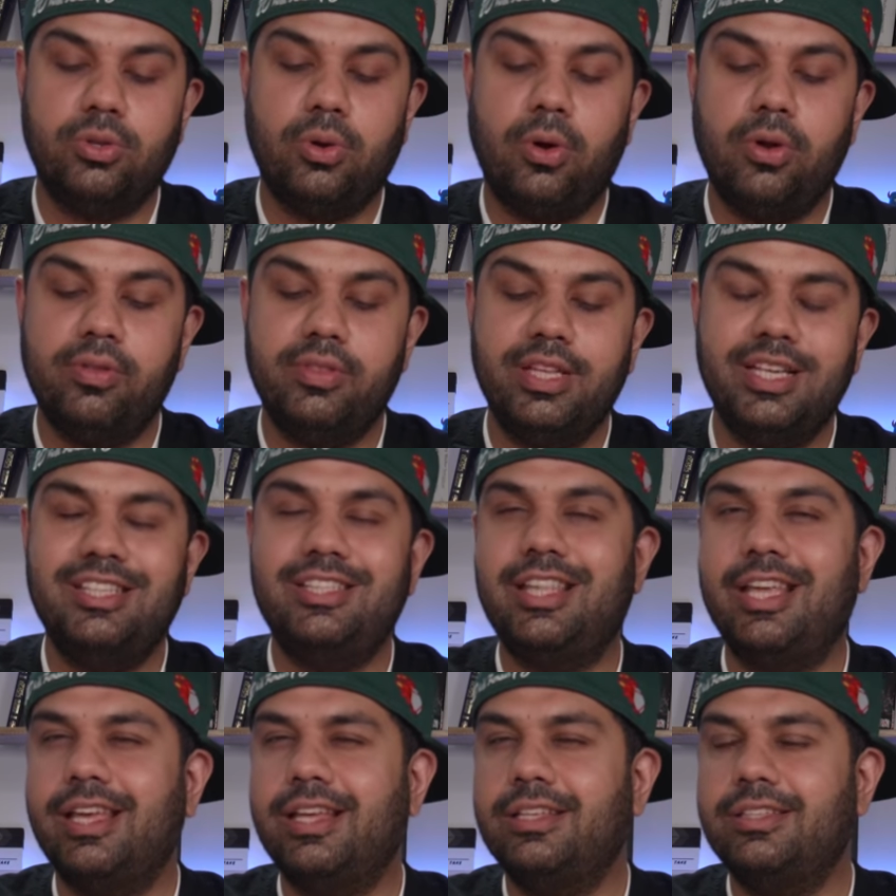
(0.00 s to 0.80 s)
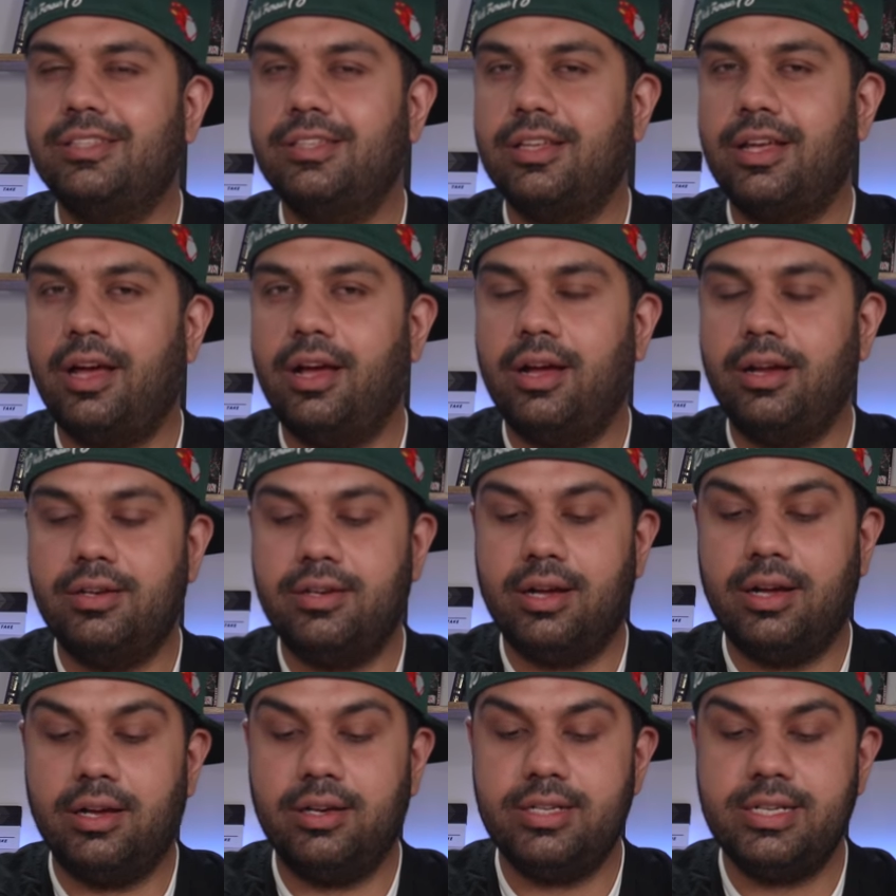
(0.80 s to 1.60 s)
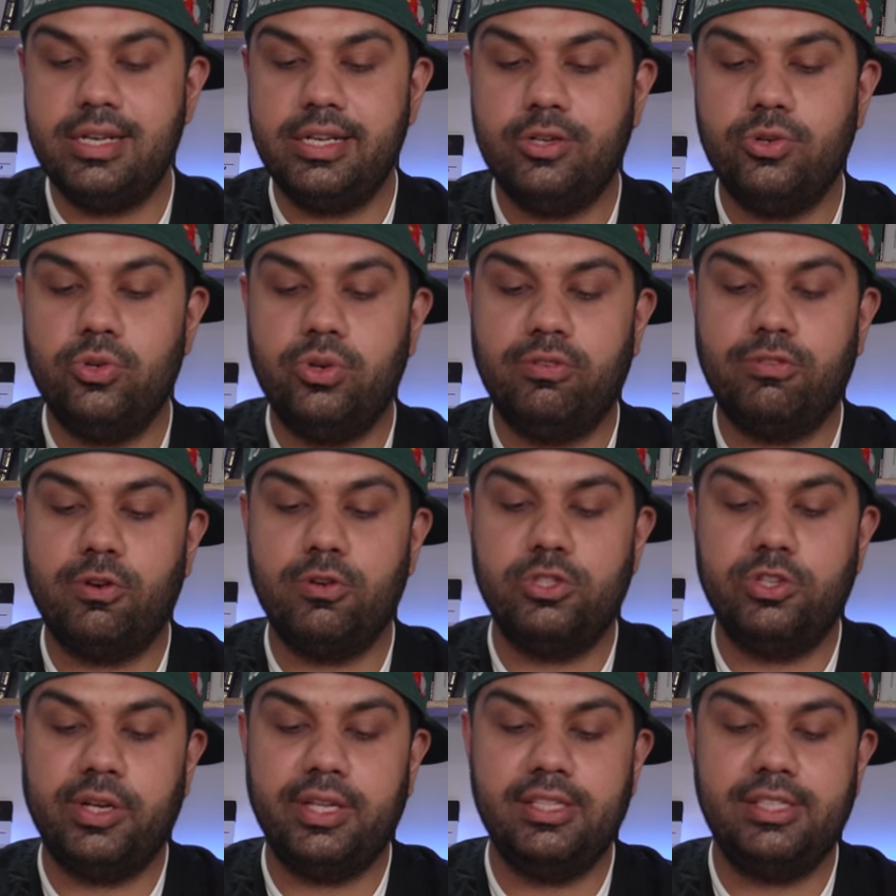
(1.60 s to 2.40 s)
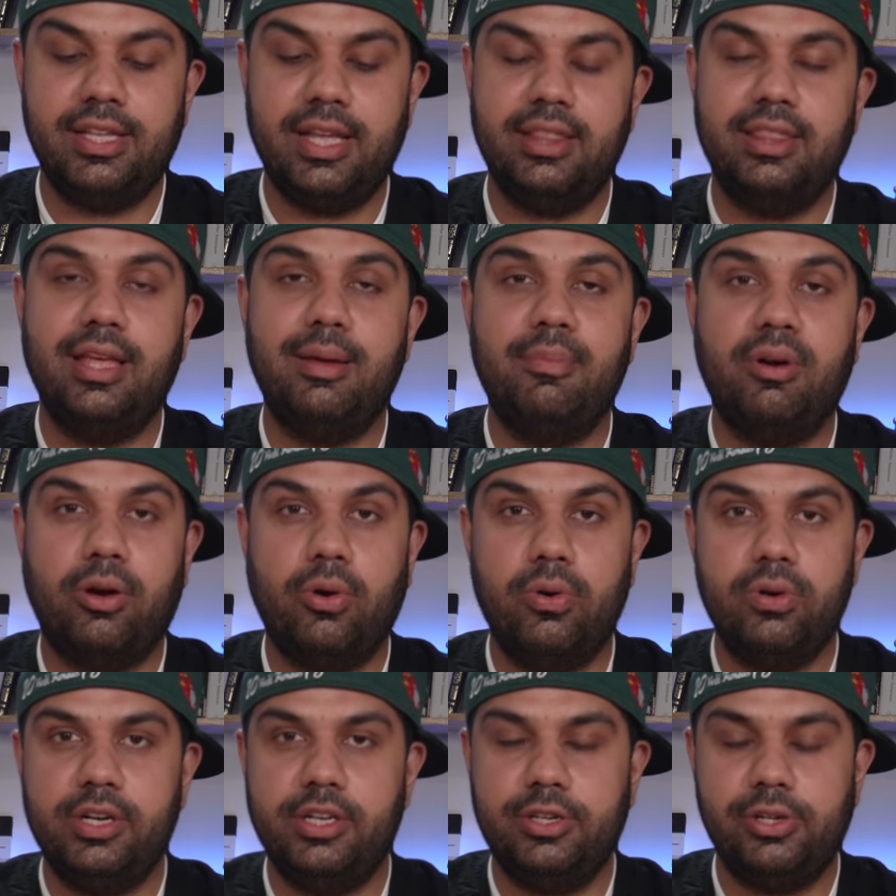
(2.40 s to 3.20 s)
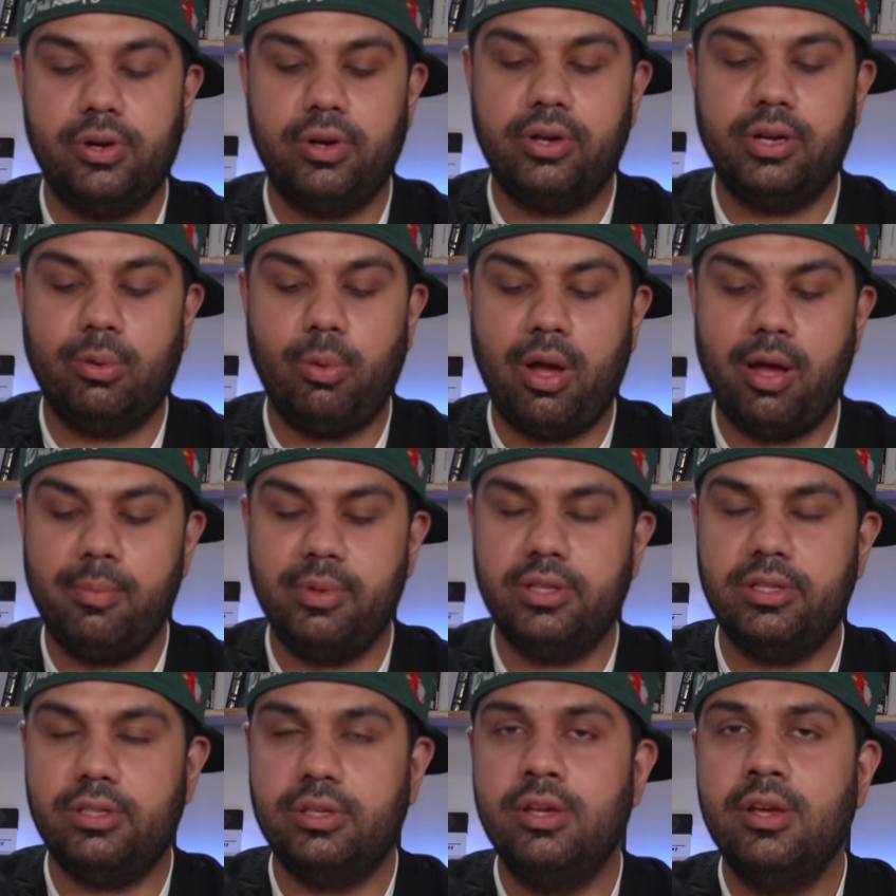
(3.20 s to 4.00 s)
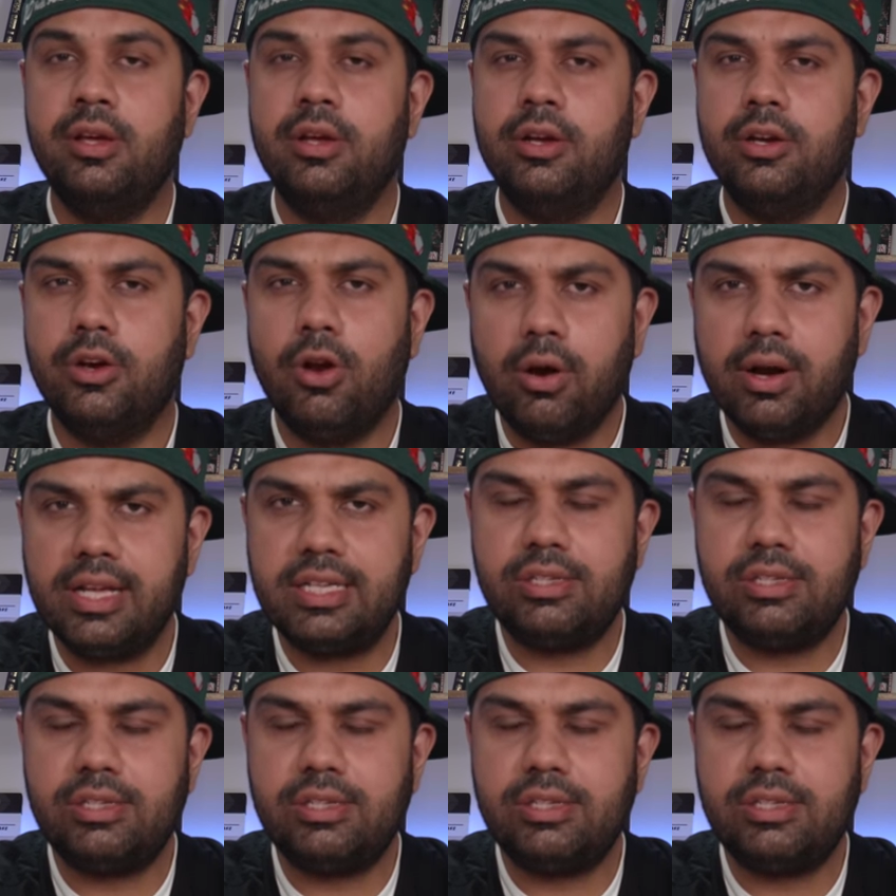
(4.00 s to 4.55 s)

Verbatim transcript: So all of these things are uh, really cool. Of course, you can set them according to your requirements. Not